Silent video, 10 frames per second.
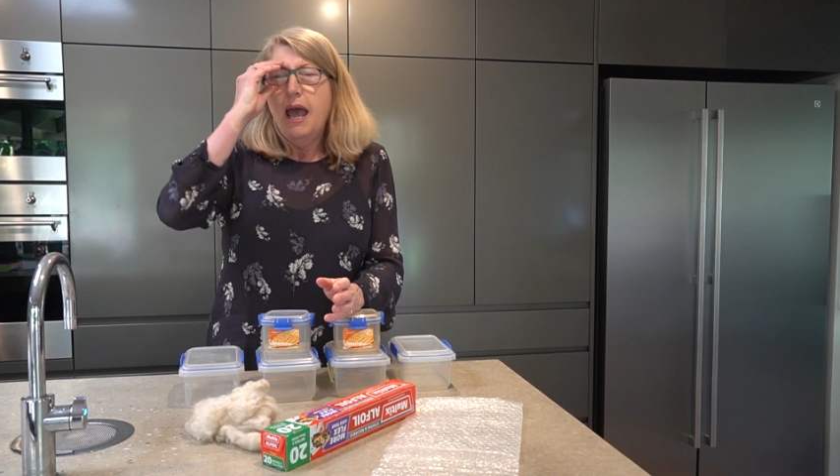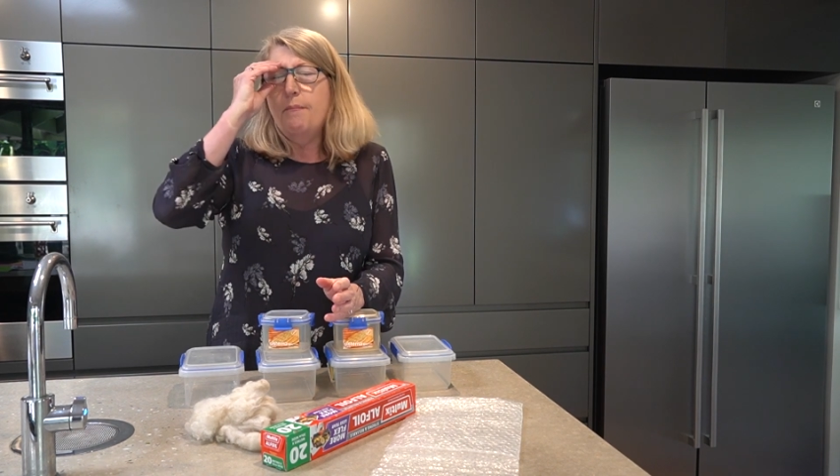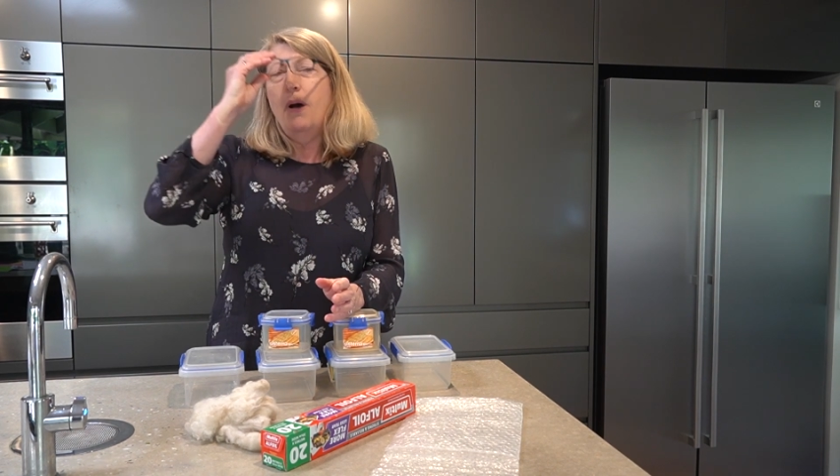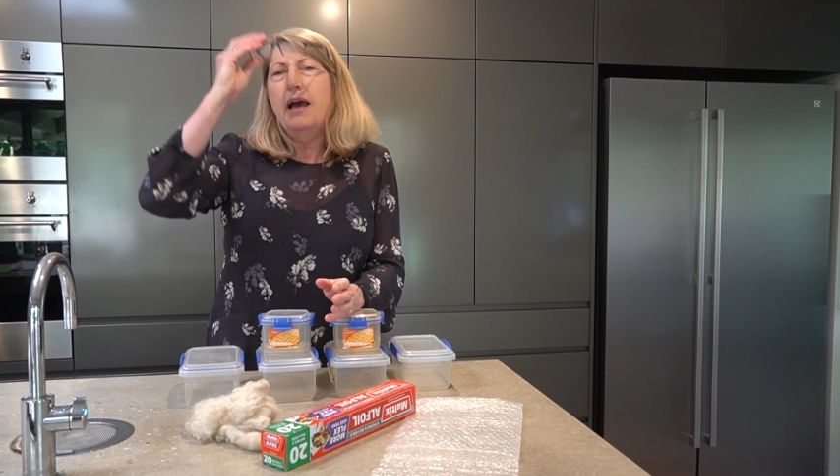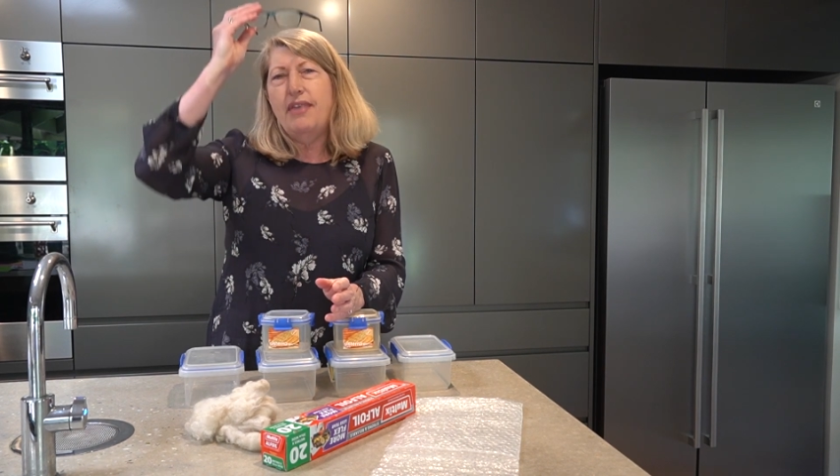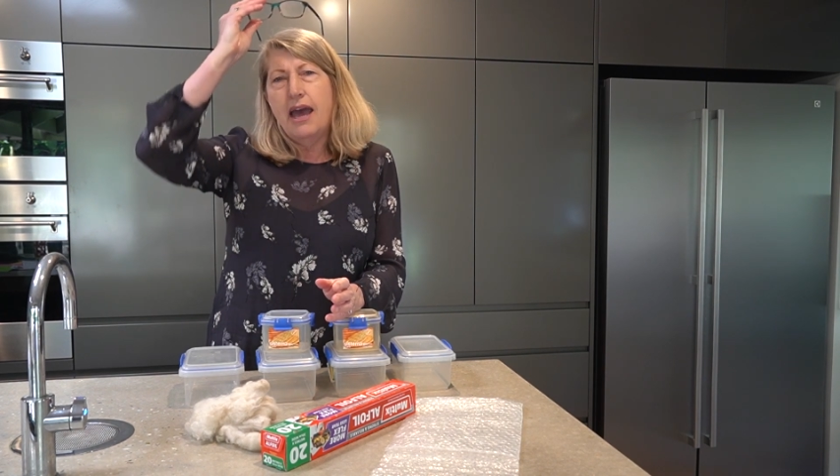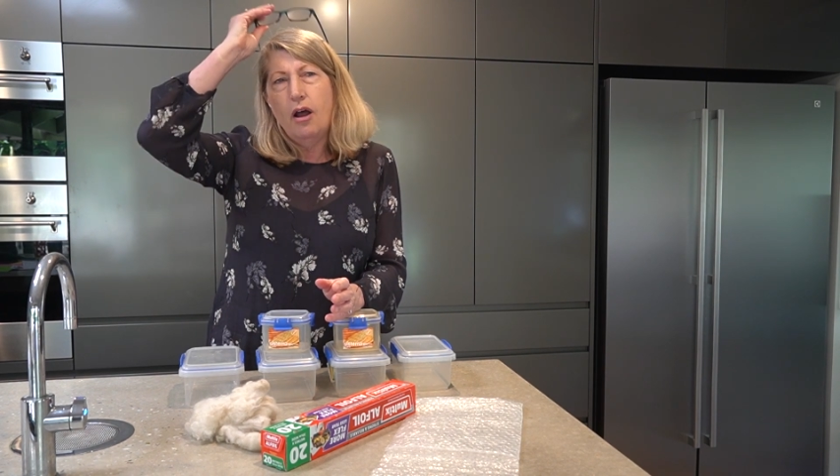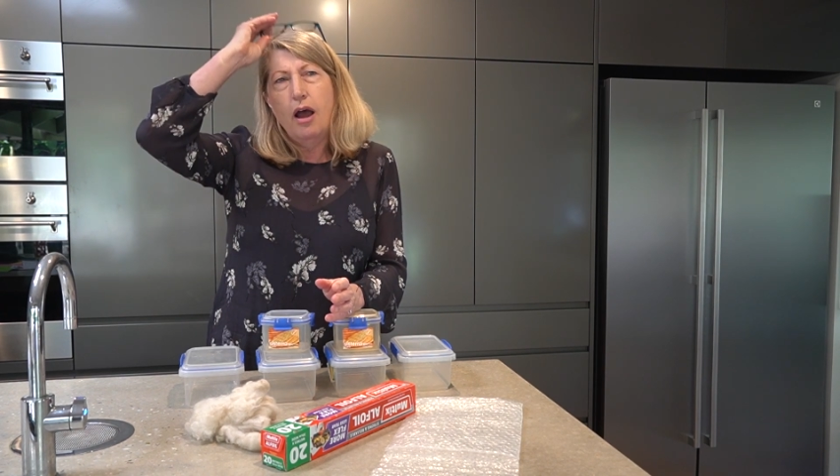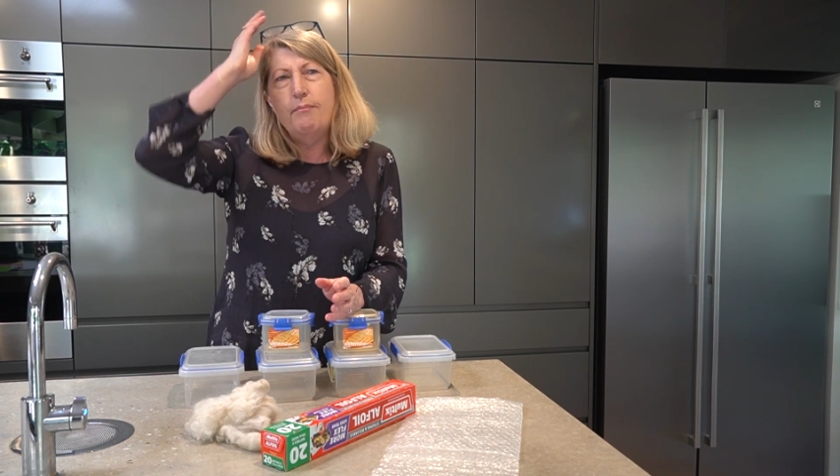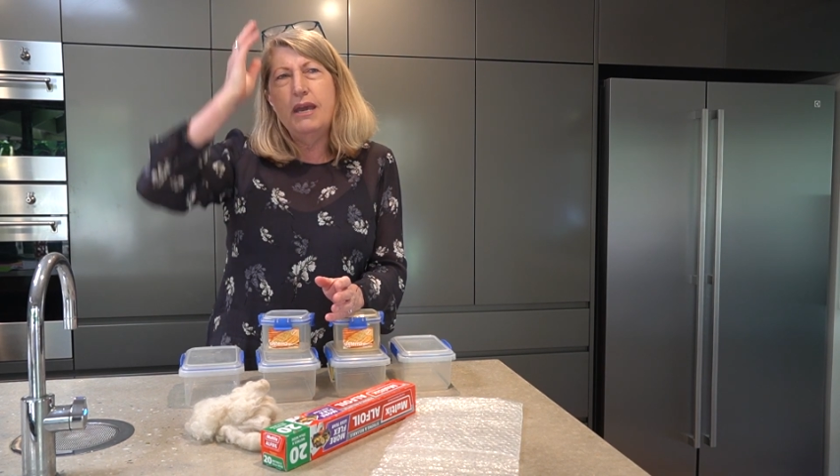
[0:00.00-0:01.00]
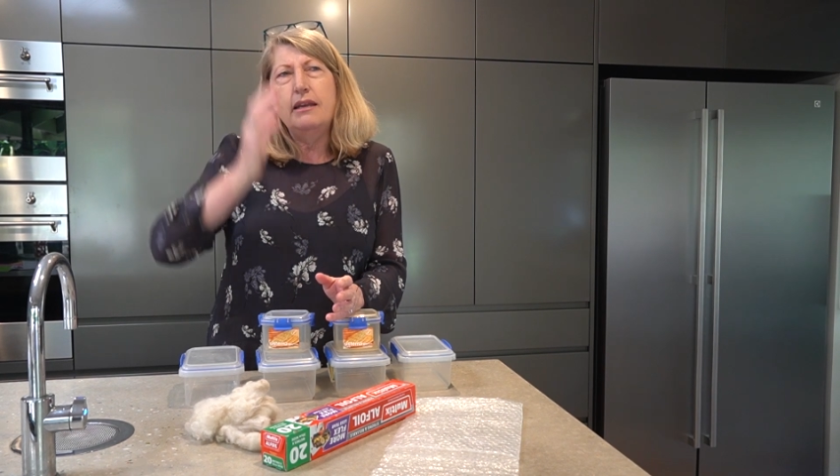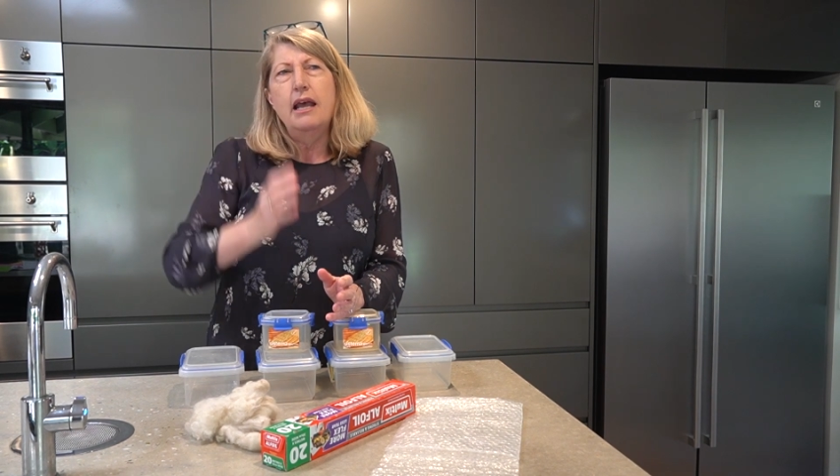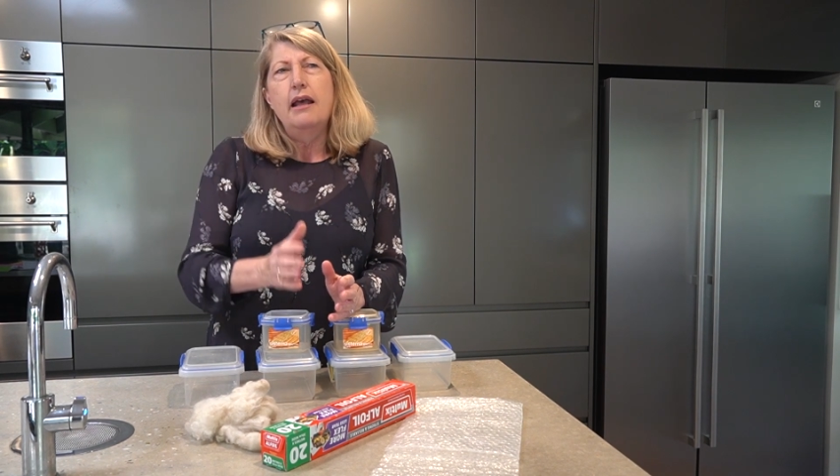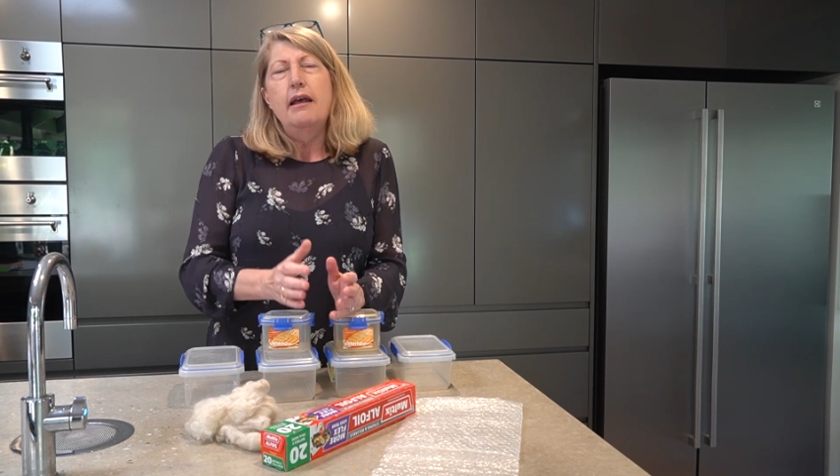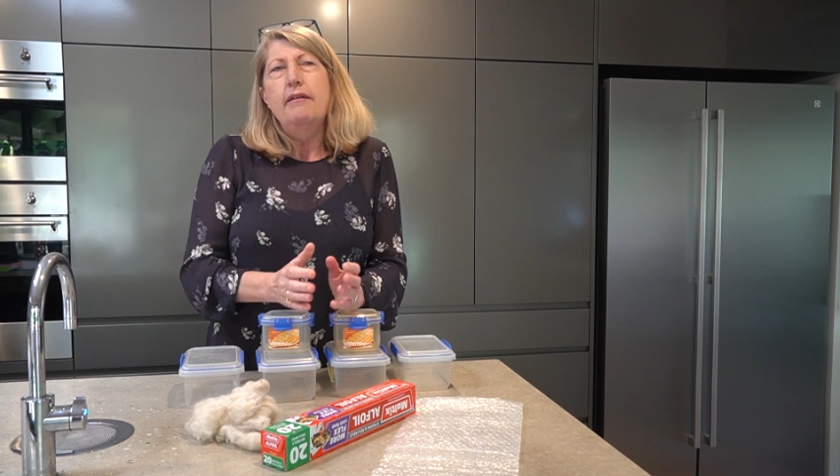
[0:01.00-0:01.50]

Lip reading: And by that, I mean